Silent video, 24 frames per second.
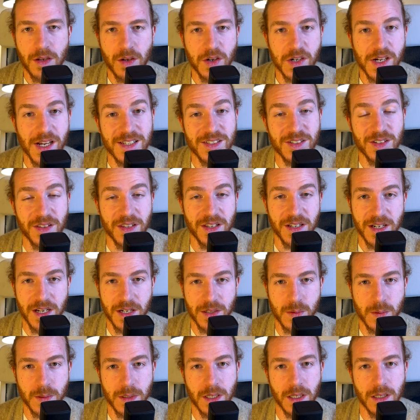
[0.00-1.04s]
Okay, so the
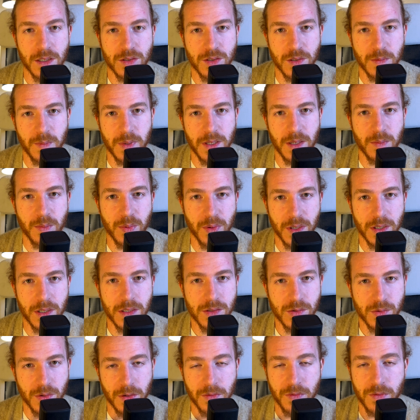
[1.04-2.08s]
networking should be
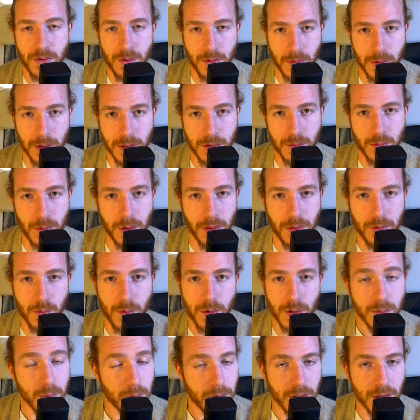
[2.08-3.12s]
pretty straightforward with
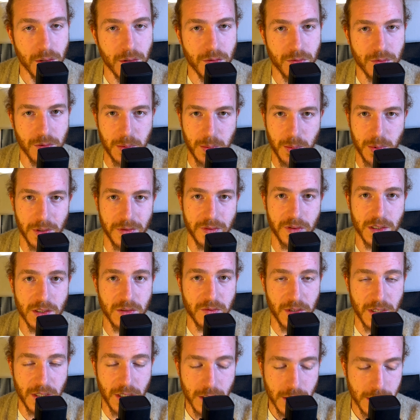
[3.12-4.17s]
what we know from
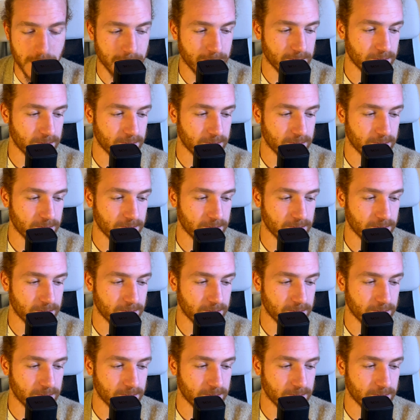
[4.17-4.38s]
previous videos.